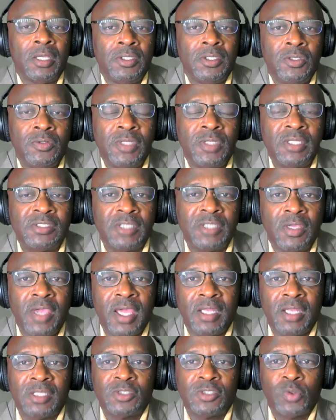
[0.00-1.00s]
You did say you
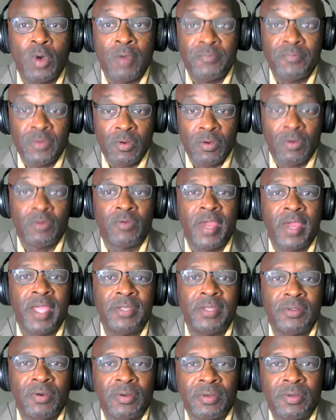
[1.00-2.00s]
had a 12-year-old
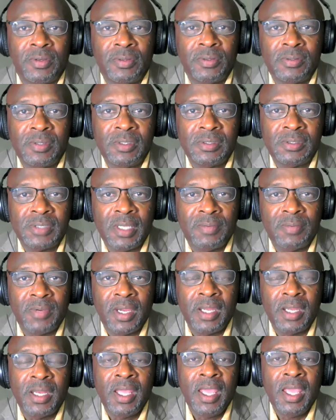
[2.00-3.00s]
granddaughter. Is that
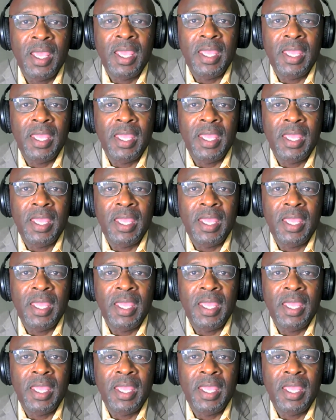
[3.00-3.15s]
right? Now,